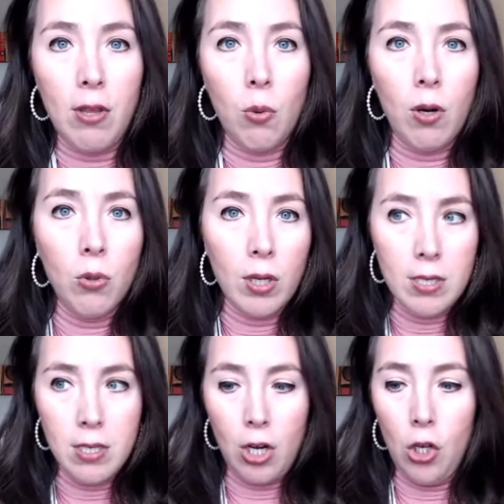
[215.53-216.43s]
the one who can
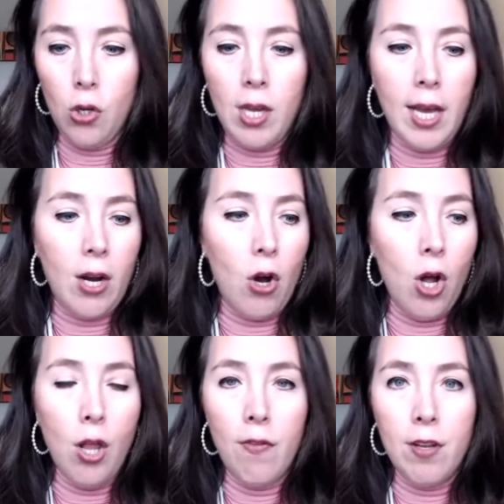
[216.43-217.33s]
start looking at
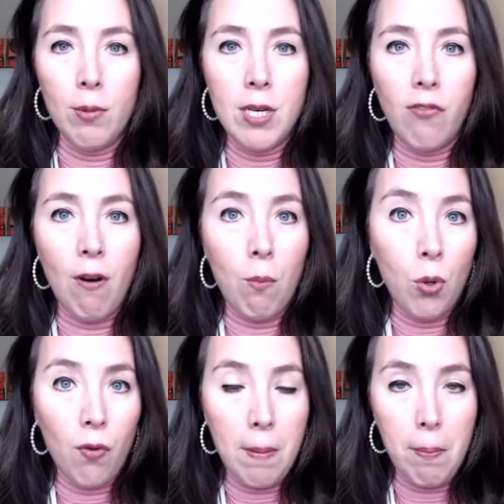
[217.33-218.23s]
all of the different
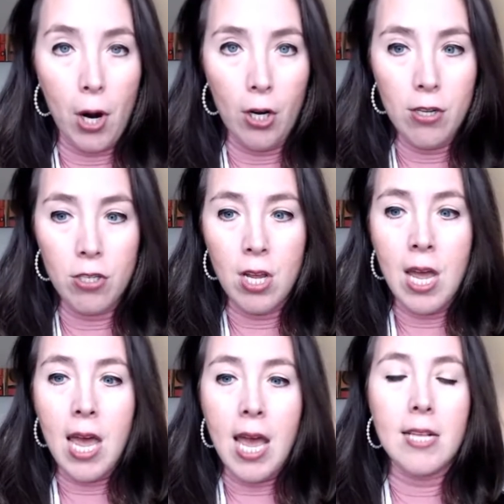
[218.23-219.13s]
moving parts
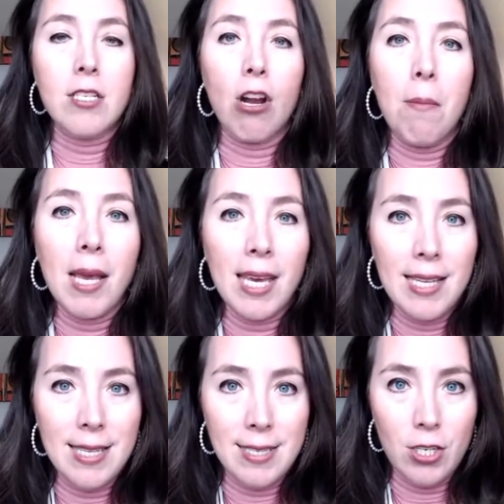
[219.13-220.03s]
and start making
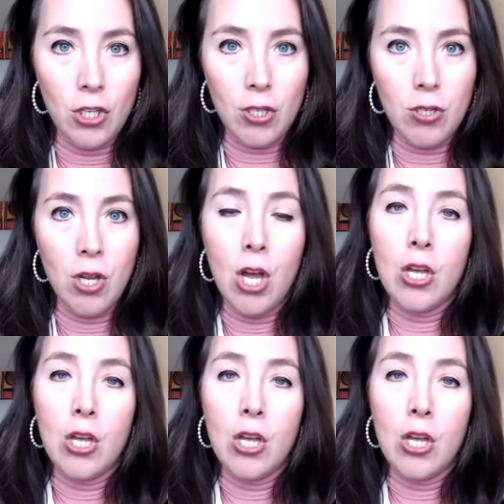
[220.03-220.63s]
decisions.